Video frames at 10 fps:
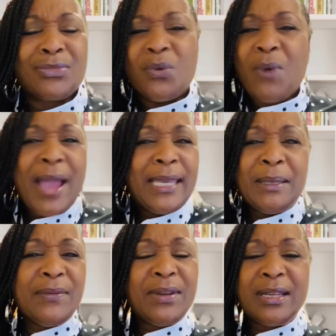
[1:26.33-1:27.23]
Why keep
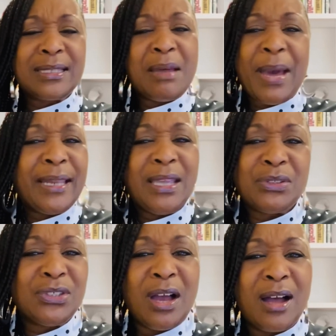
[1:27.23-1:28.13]
giving it to somebody
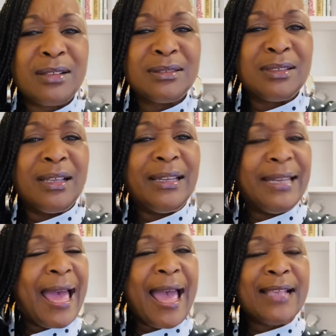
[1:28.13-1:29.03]
else, y'all?
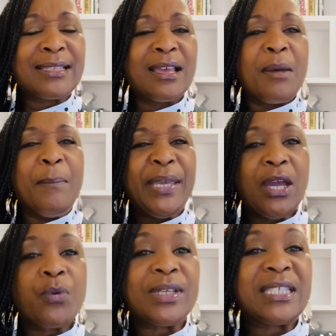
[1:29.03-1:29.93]
Last, be a
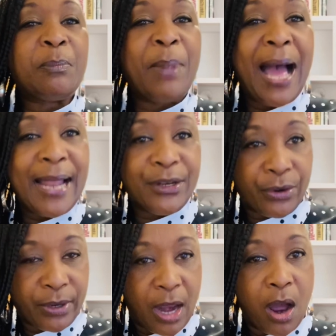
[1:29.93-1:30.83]

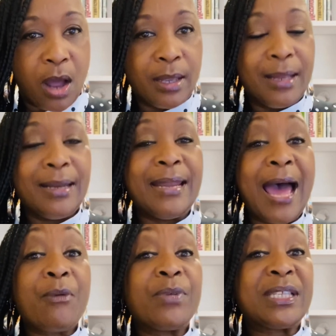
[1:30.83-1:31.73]
responder, y'all.
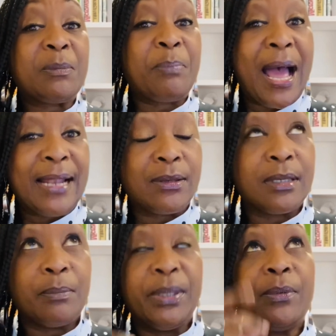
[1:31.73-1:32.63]
Not respond.
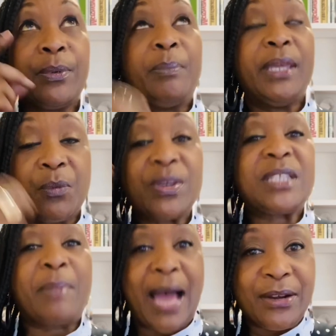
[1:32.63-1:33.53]
Be a
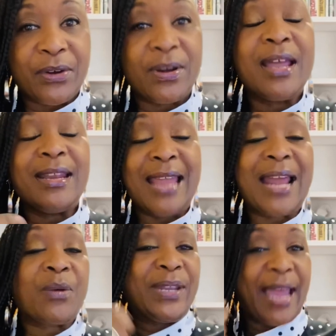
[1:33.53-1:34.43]
responder, not
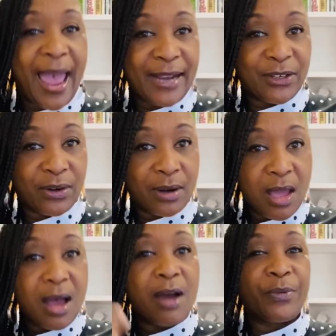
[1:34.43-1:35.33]
a reactor.
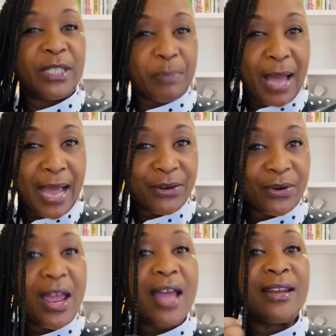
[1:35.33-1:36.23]
A
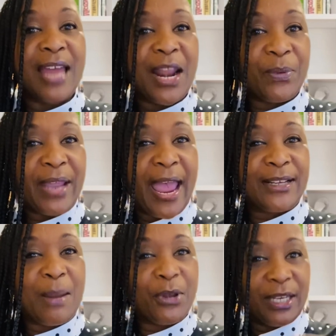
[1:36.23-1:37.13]
responder, not a
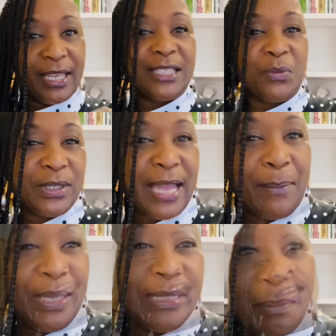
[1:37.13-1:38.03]
reactor. I'm going to get into what that
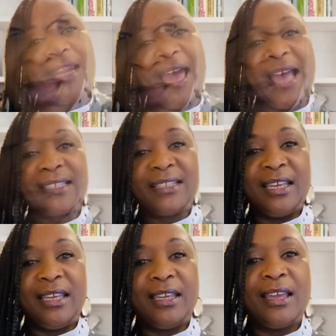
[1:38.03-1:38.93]
means. Your last
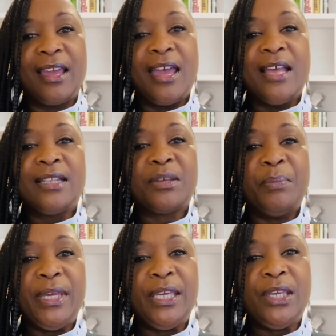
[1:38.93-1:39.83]
thing, to
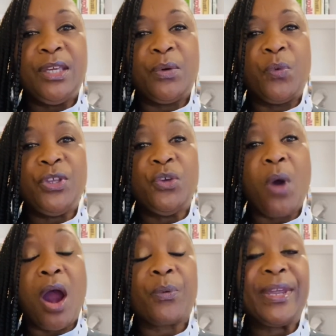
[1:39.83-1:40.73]
me, when you
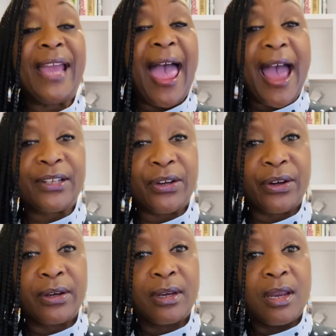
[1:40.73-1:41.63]
are a reactor,
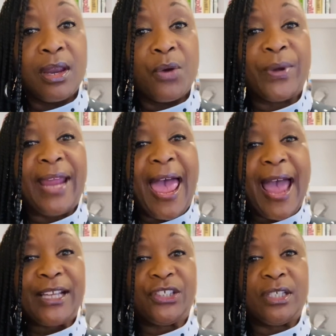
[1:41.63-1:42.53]

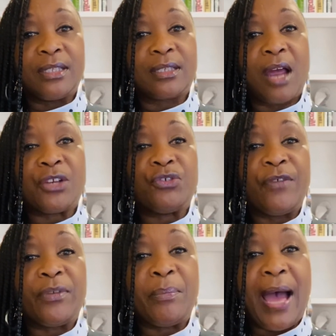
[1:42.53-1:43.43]
reactions are
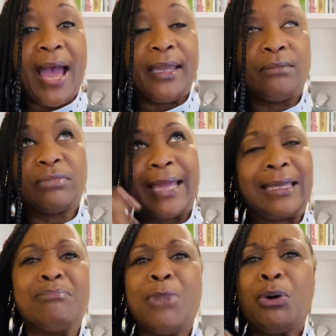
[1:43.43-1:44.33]
driven by like
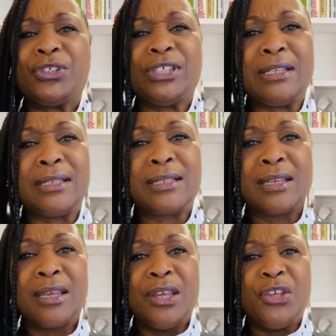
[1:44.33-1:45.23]
emotions.
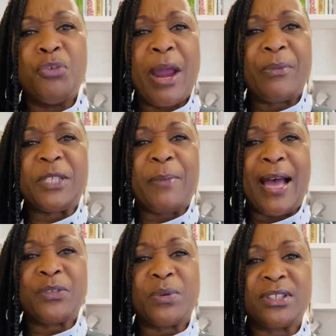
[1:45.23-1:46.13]
You might respond
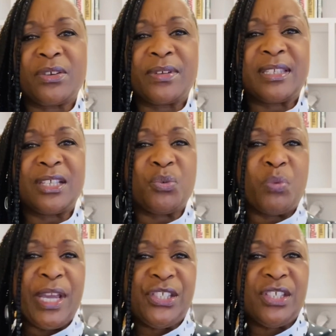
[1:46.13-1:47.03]
to a certain
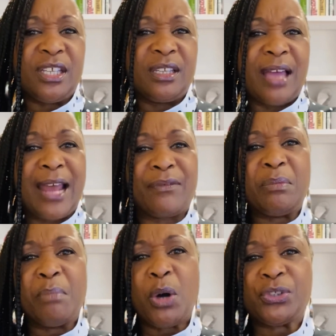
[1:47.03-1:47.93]
situation out of
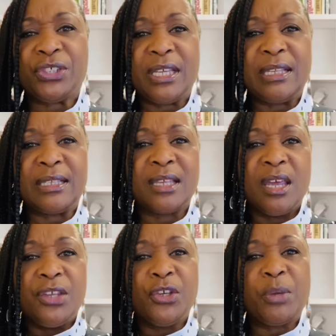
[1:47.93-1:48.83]
emotions.
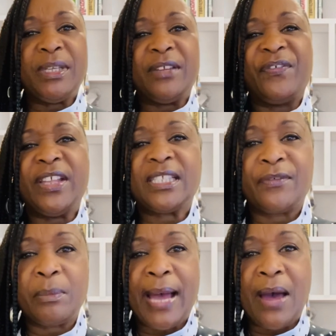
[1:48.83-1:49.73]
You could be
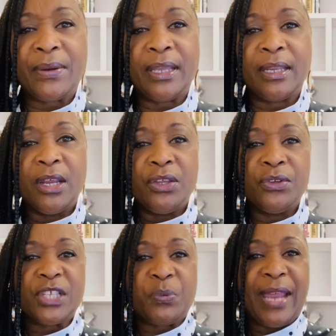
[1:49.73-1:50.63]
defensive about it. You
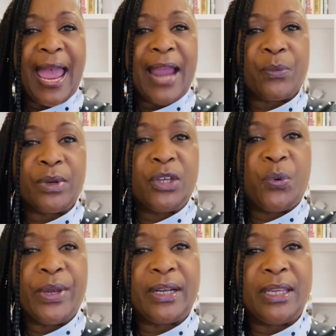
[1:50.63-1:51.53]
just react really
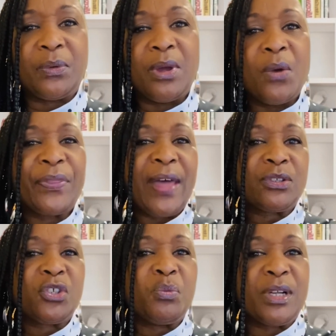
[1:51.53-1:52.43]
quickly without
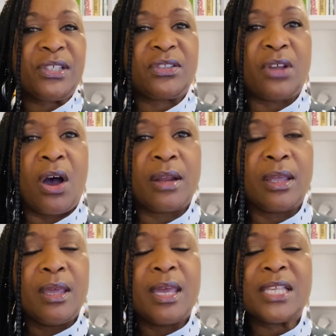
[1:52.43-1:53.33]
too much thought.
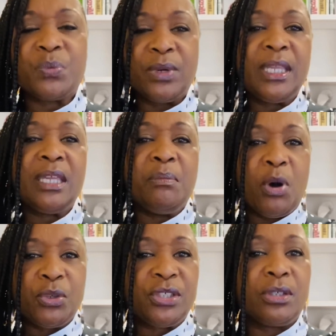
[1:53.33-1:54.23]
It's really
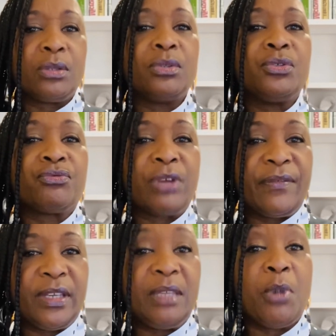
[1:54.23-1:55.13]
emotionally
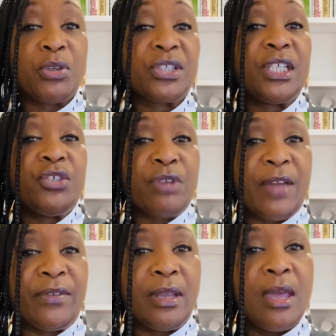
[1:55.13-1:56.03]

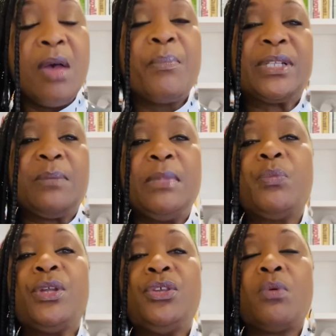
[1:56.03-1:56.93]
driven. But to me,
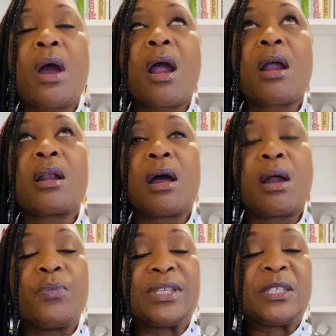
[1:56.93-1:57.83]
when you are
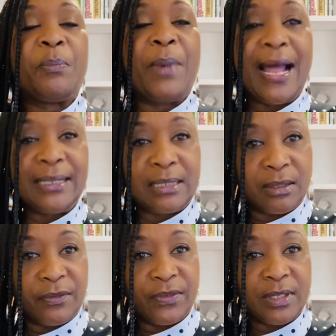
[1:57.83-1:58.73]

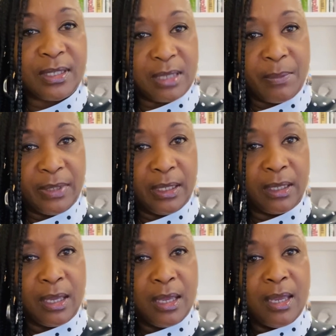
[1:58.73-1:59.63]
responsive to something,
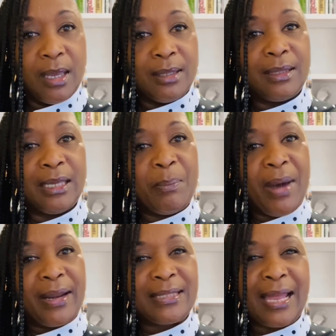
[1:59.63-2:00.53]
think
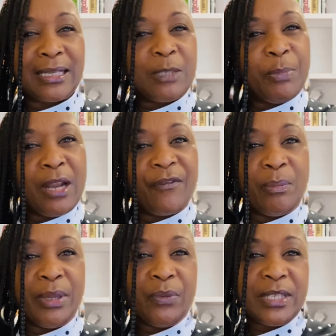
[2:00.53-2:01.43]
about it. It's like a spinoff from
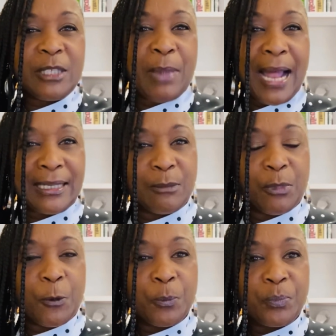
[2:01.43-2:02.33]
being responsible.